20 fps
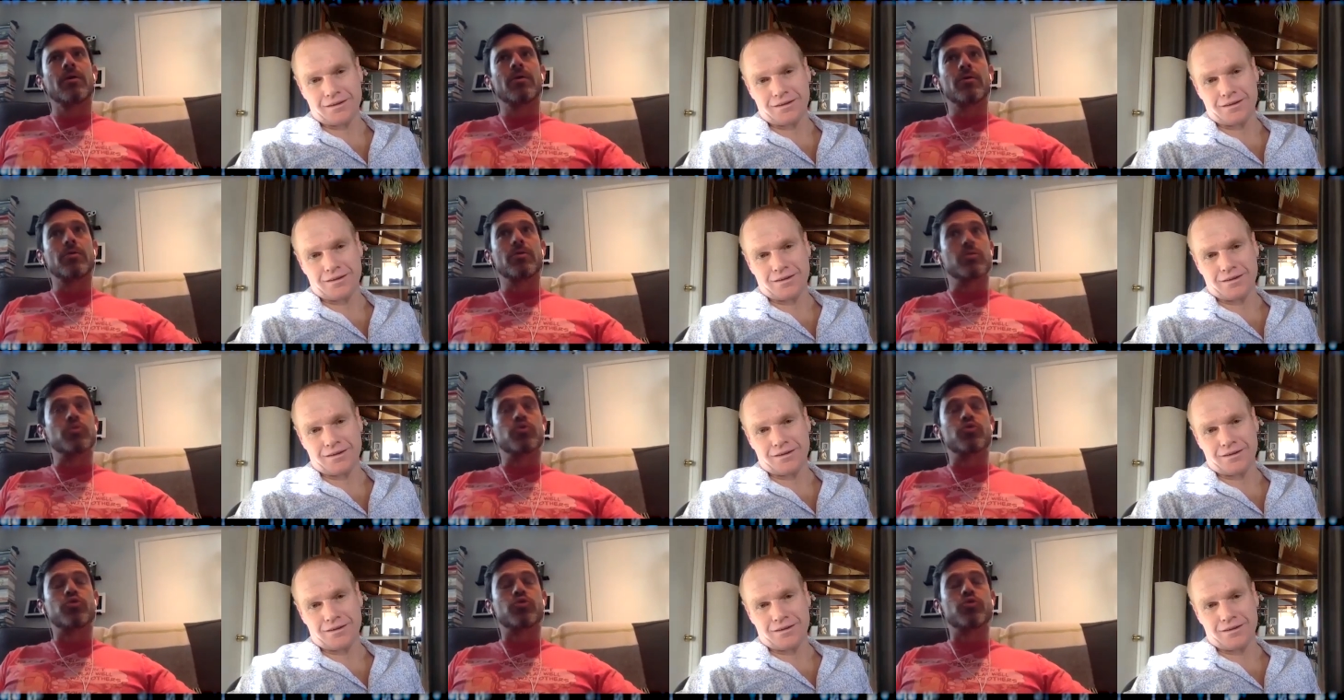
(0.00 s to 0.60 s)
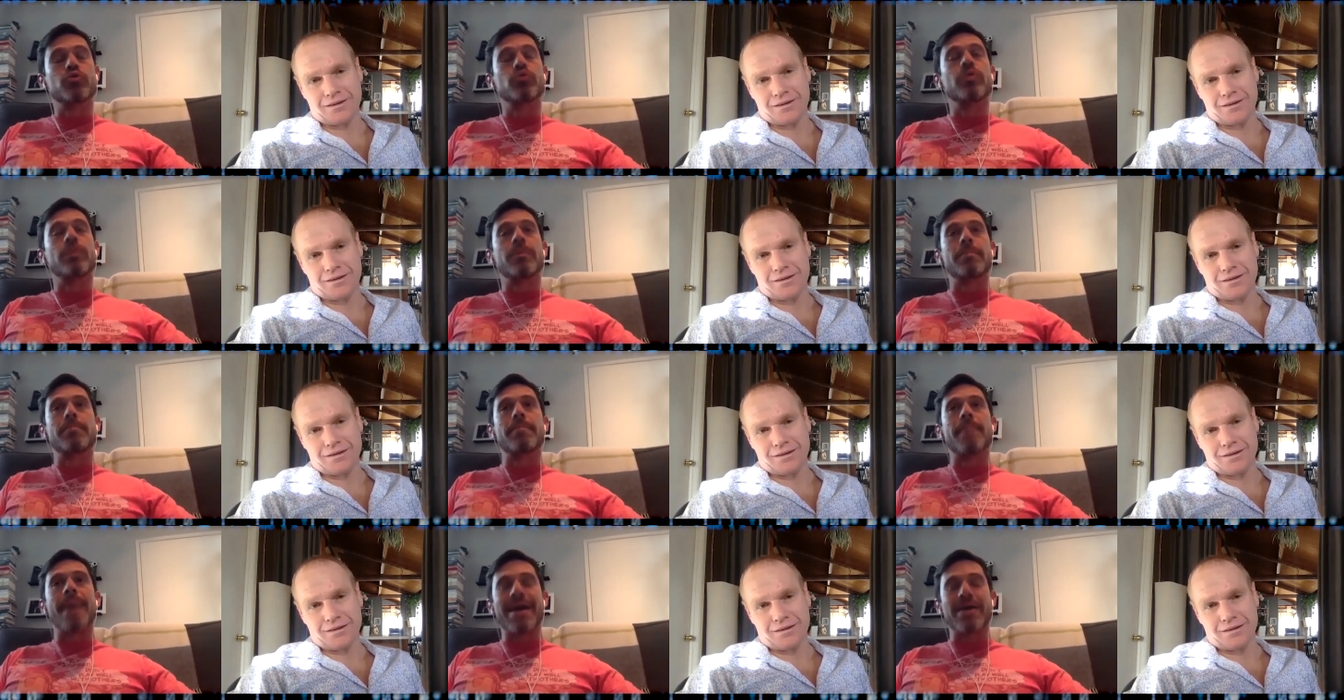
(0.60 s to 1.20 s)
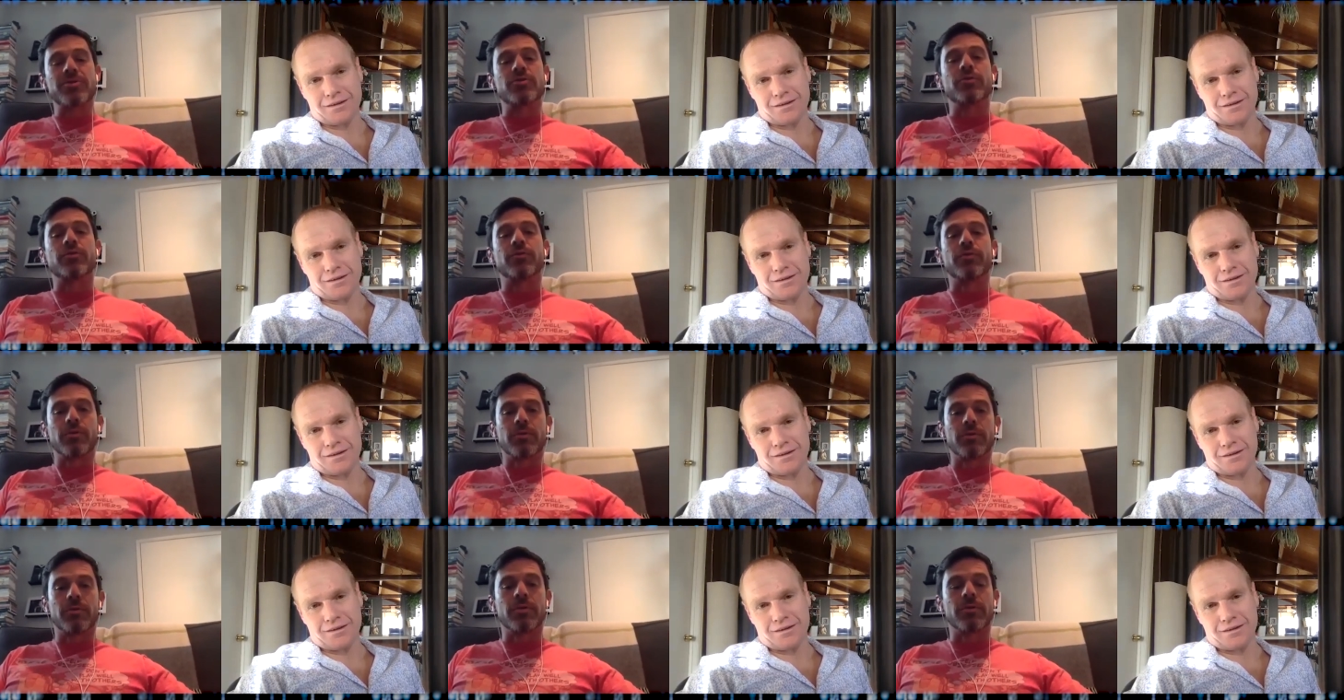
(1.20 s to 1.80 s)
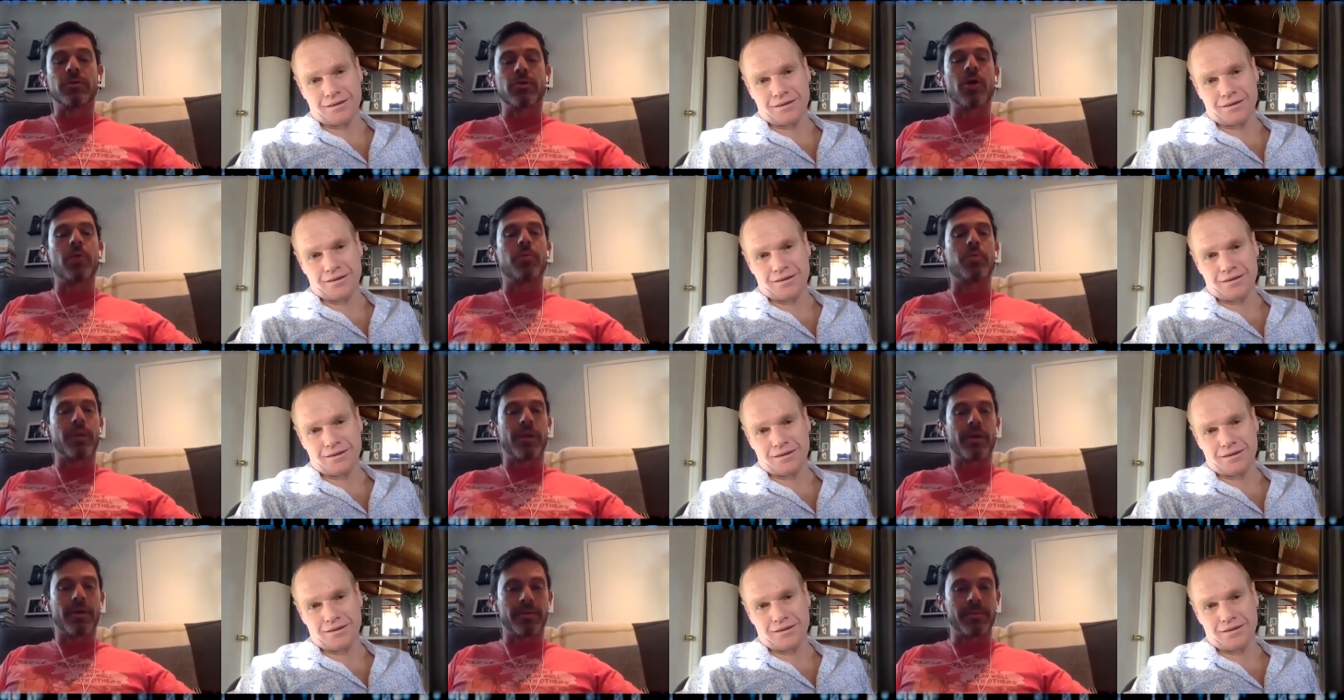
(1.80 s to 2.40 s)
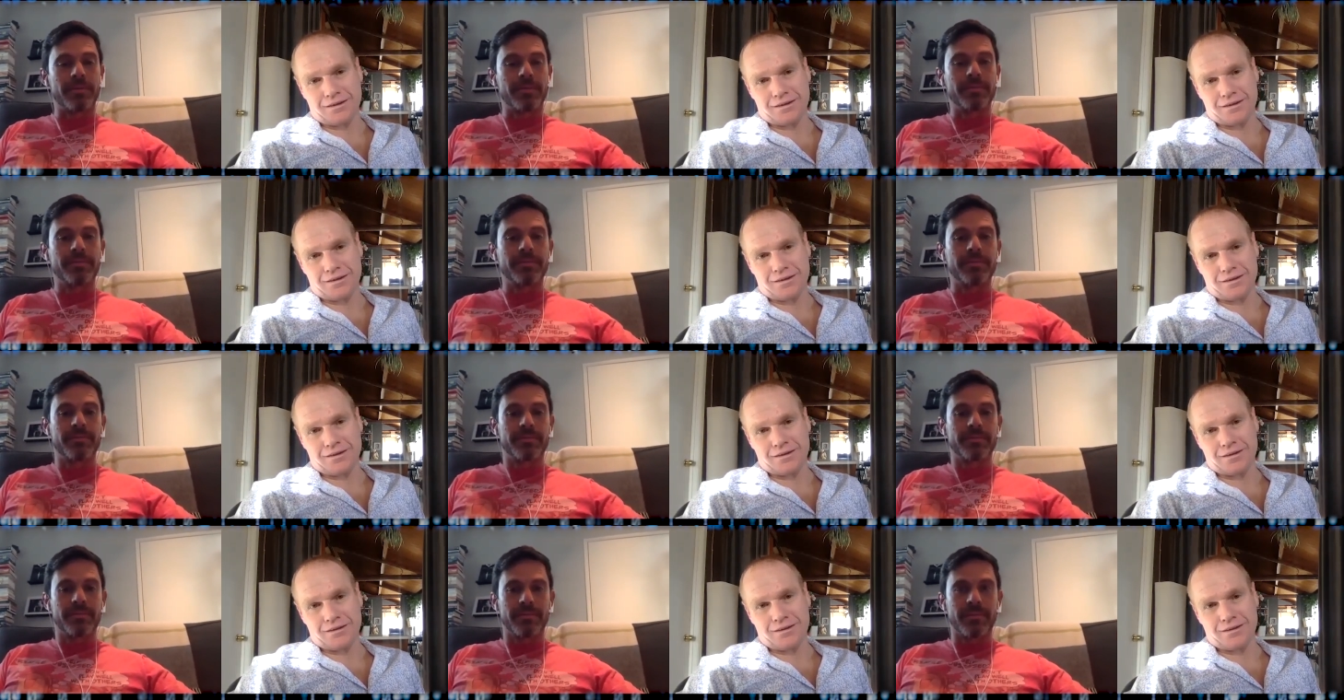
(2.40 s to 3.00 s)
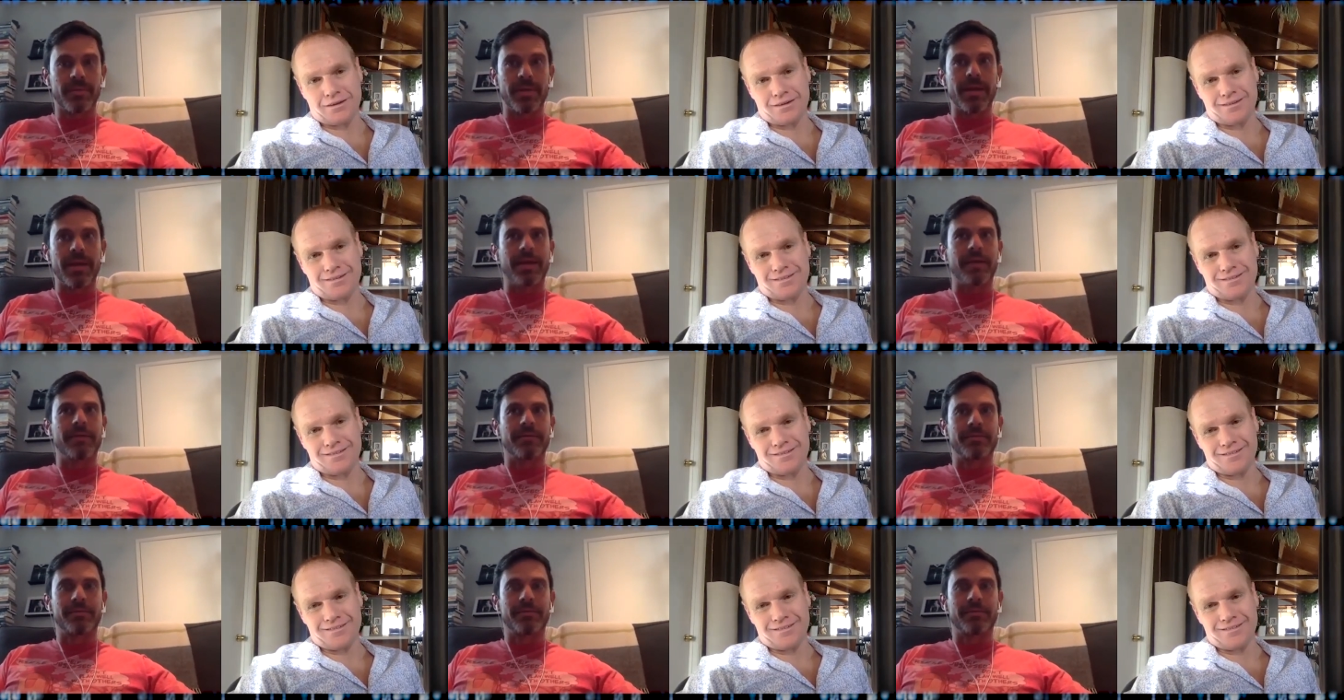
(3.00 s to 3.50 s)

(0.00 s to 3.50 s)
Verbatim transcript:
Speaker 1: who's a truly masterful guitar player like